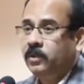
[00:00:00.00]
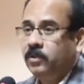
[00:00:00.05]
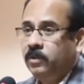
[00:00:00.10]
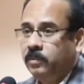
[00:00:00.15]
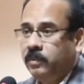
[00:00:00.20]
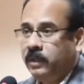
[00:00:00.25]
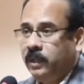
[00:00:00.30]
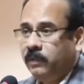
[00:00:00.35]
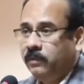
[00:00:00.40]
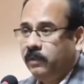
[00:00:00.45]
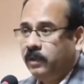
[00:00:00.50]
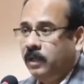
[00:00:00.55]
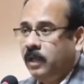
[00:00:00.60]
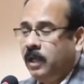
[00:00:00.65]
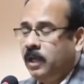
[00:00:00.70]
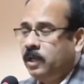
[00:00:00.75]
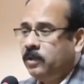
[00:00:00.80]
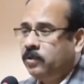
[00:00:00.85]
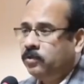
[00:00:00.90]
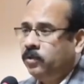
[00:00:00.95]
may not be aware.
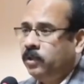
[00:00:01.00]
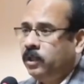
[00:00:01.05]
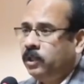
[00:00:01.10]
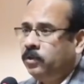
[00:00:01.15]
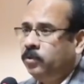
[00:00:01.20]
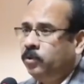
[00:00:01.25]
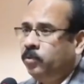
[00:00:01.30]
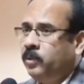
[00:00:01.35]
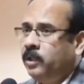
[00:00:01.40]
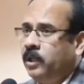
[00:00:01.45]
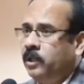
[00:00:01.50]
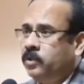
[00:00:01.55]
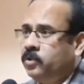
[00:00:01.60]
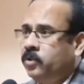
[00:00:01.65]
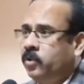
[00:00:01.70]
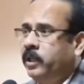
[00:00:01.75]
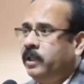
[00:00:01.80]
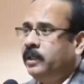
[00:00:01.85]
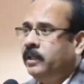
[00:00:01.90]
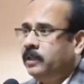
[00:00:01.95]
So it should be a
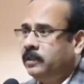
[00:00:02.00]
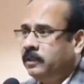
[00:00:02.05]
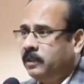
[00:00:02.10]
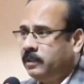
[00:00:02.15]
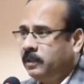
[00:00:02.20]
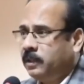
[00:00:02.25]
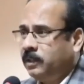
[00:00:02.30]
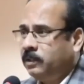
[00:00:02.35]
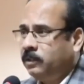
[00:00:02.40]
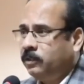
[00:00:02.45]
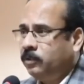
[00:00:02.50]
joint exercise.